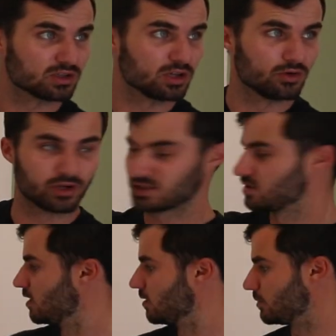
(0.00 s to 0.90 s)
loan us.
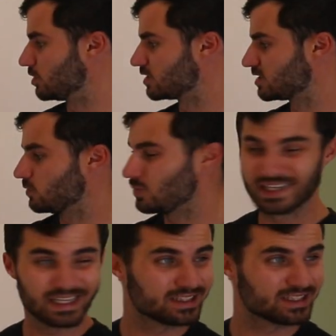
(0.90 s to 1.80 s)
but you can see we
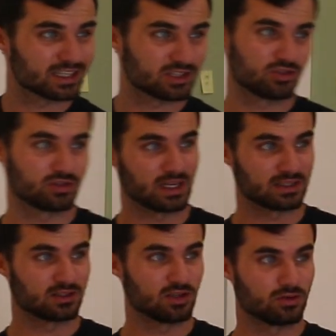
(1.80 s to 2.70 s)
need
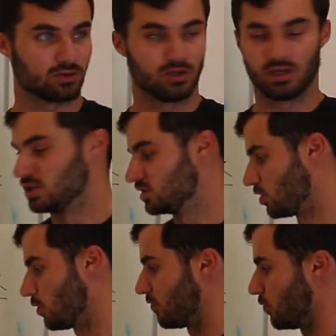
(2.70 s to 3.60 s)
600,000 total.
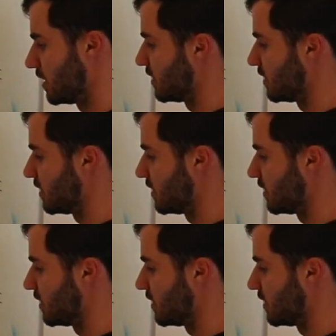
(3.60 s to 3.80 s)
So if we need